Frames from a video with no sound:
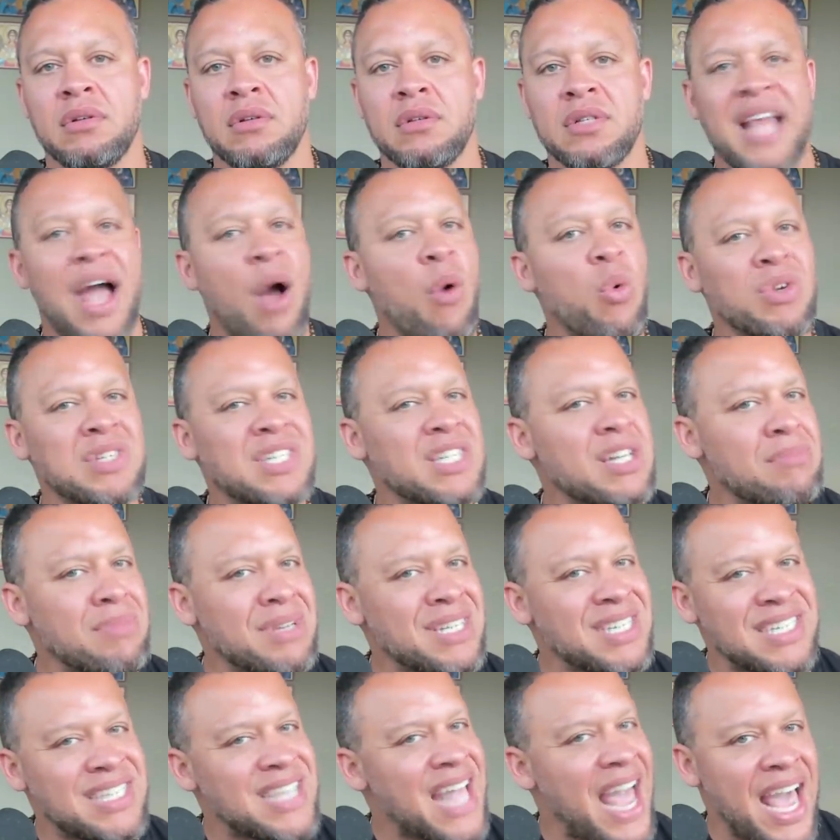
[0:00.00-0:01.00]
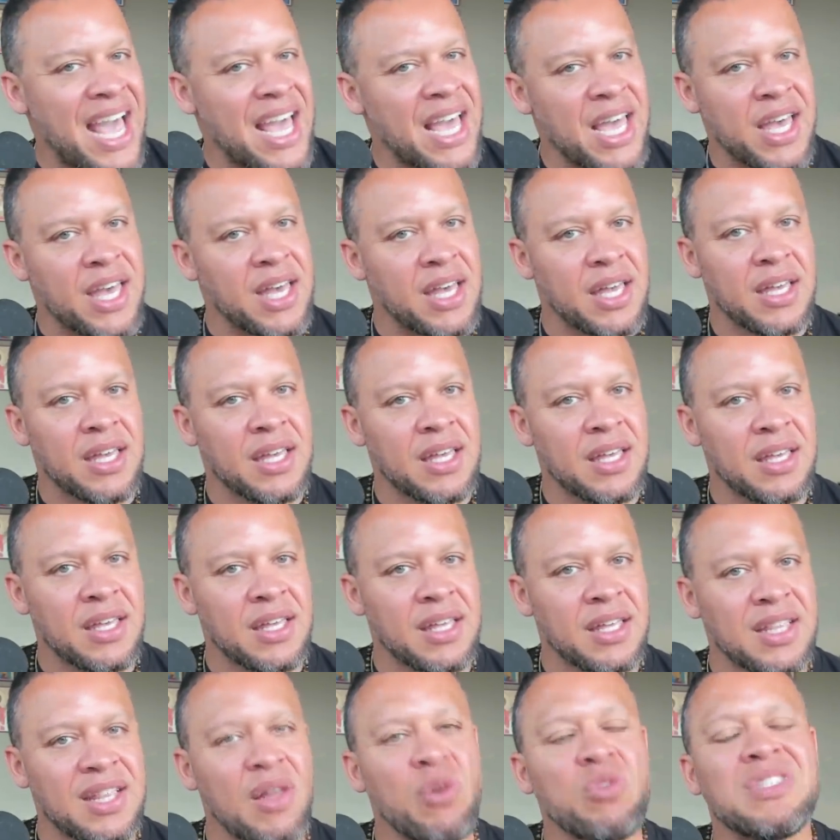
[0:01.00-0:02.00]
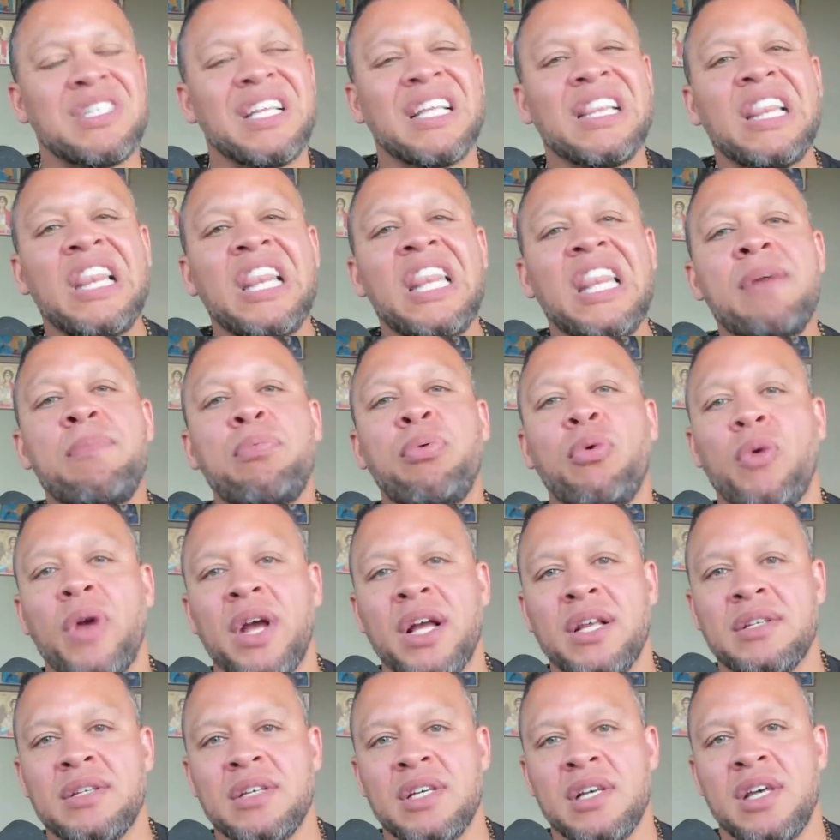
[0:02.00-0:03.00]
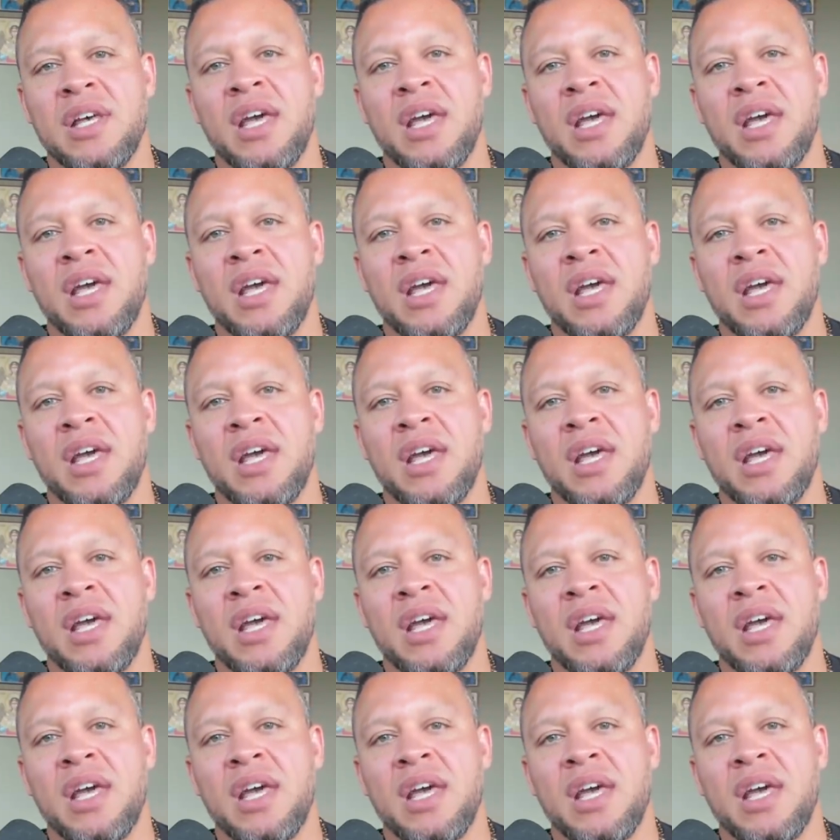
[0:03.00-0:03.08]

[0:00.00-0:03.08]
That wasn't a mistake. That was deliberate.